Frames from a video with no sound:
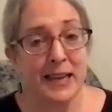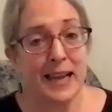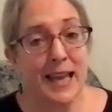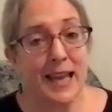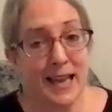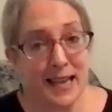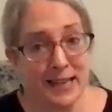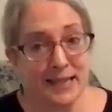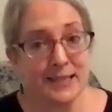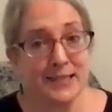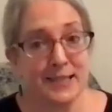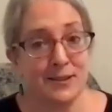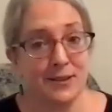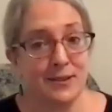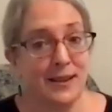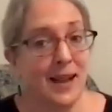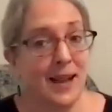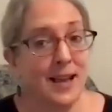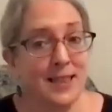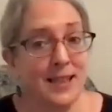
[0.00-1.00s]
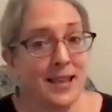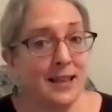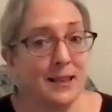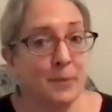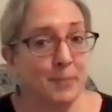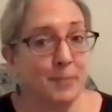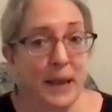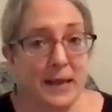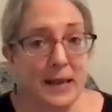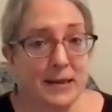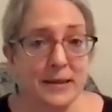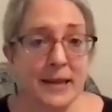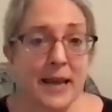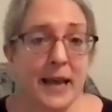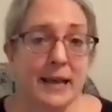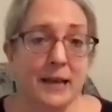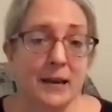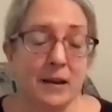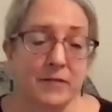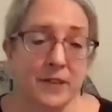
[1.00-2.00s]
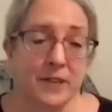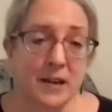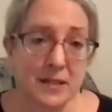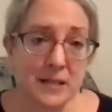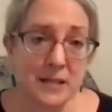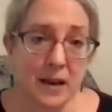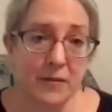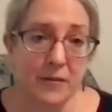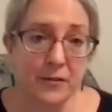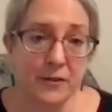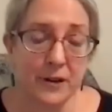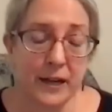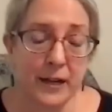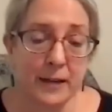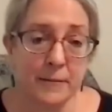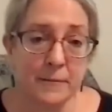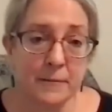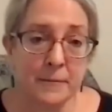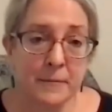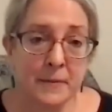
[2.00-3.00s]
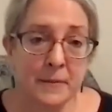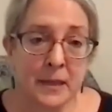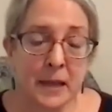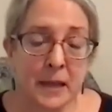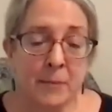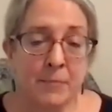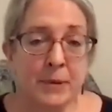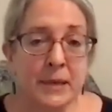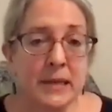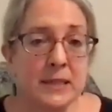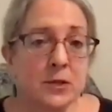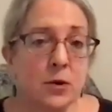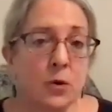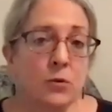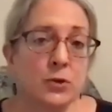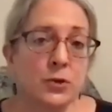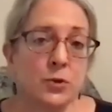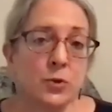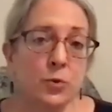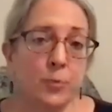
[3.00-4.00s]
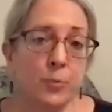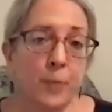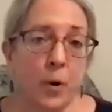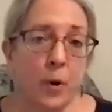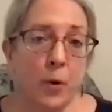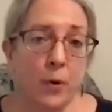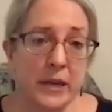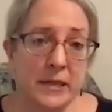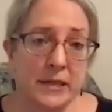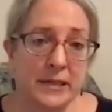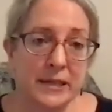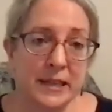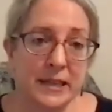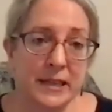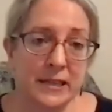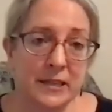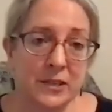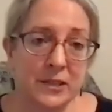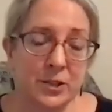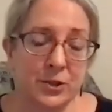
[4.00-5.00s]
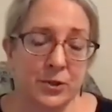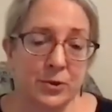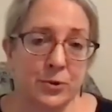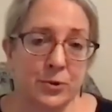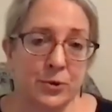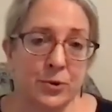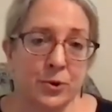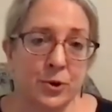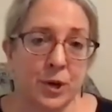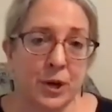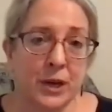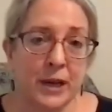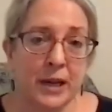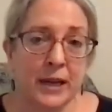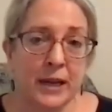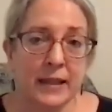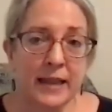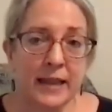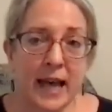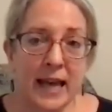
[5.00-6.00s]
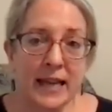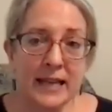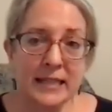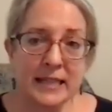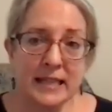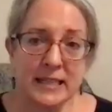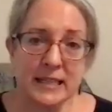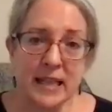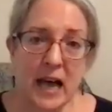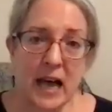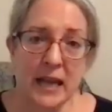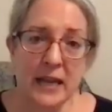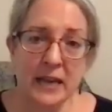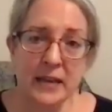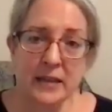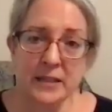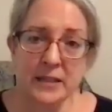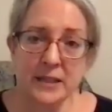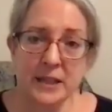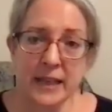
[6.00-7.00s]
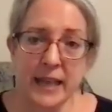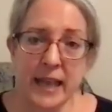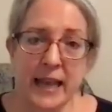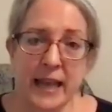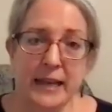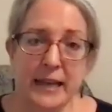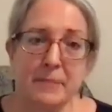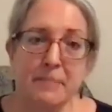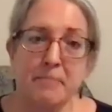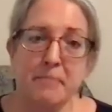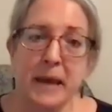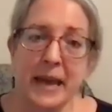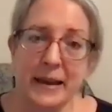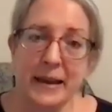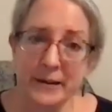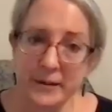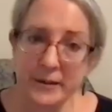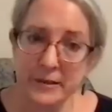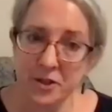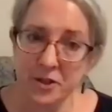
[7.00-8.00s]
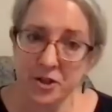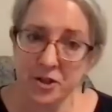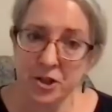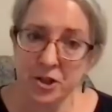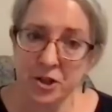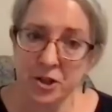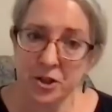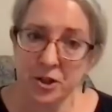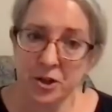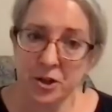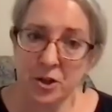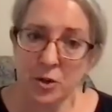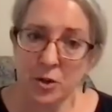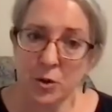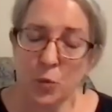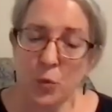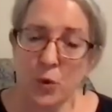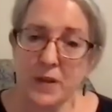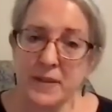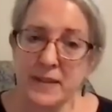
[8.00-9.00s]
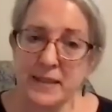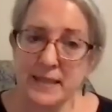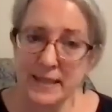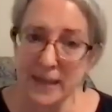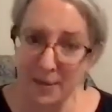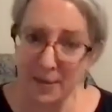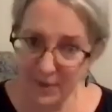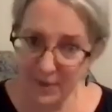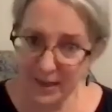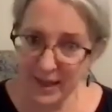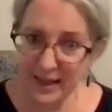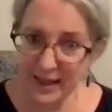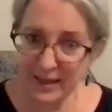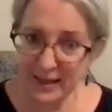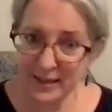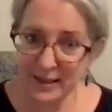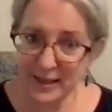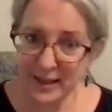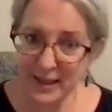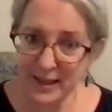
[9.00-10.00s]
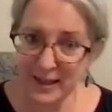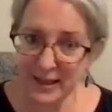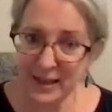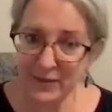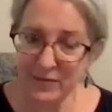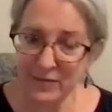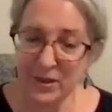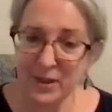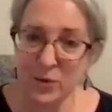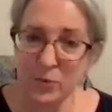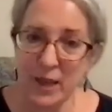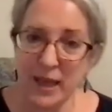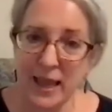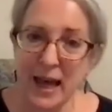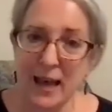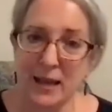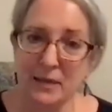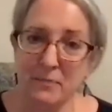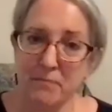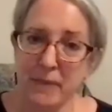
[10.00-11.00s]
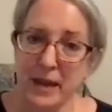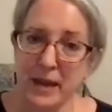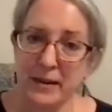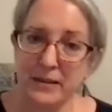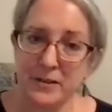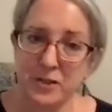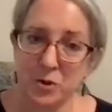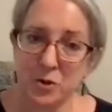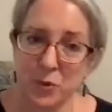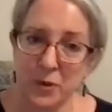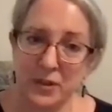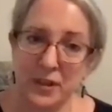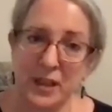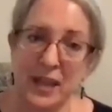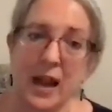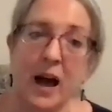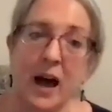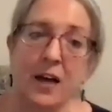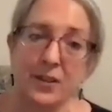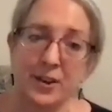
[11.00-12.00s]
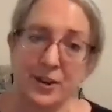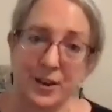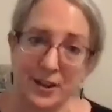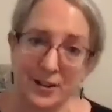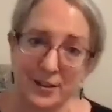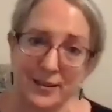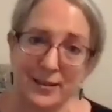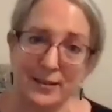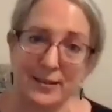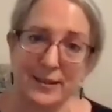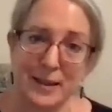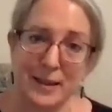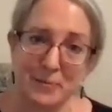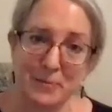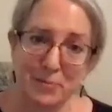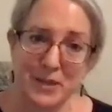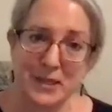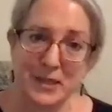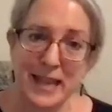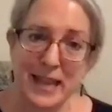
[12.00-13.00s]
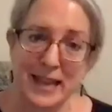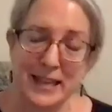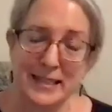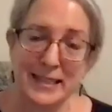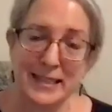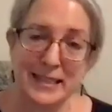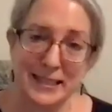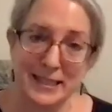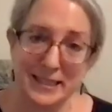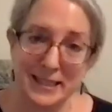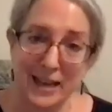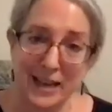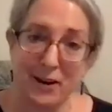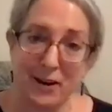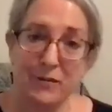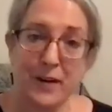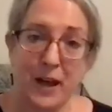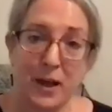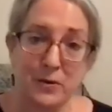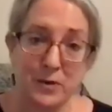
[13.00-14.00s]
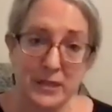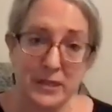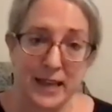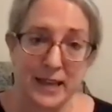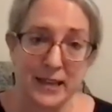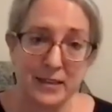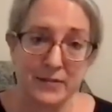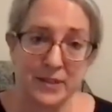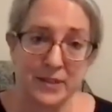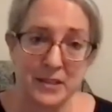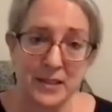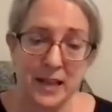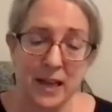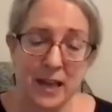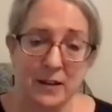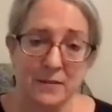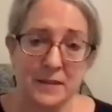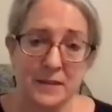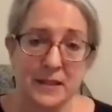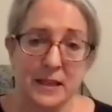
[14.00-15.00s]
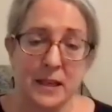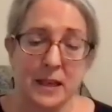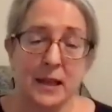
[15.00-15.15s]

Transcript: is, I think, the baseline of our suffering, but it's also pointing to that desire to kind of merge with something. And given that we can't merge with the other, like presented self outside of ourselves,